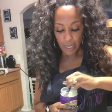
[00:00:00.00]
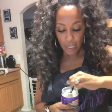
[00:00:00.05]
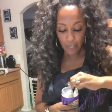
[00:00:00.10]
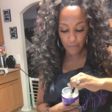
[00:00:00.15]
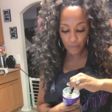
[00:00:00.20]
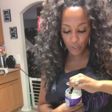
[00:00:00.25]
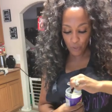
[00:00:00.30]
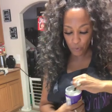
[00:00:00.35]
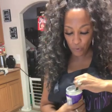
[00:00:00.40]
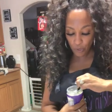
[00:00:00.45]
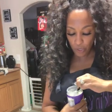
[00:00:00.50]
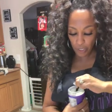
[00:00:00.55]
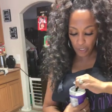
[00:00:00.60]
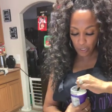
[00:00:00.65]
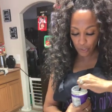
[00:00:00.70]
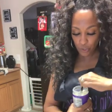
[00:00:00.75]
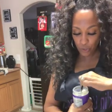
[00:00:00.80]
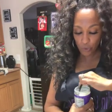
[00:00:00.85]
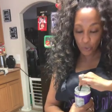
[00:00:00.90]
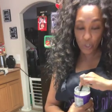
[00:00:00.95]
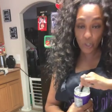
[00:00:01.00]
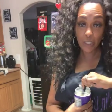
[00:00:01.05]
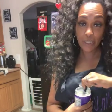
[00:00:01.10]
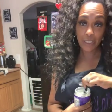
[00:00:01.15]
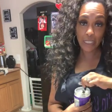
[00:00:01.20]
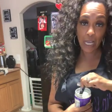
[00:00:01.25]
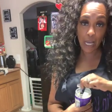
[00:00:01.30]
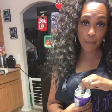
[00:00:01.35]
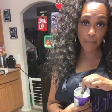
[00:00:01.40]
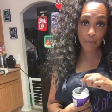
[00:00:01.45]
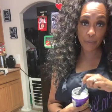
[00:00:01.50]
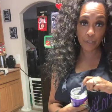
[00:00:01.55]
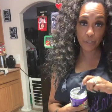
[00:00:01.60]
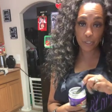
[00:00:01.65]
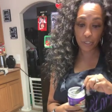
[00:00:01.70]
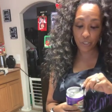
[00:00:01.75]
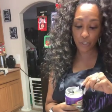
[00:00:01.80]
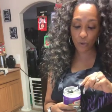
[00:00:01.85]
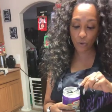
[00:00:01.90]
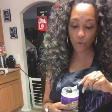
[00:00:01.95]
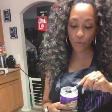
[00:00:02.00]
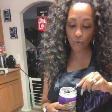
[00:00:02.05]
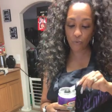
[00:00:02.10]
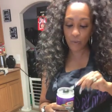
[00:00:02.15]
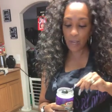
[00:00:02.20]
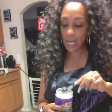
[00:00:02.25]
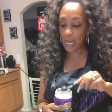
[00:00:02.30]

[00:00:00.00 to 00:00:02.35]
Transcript: If you were going to do it on top of the stove,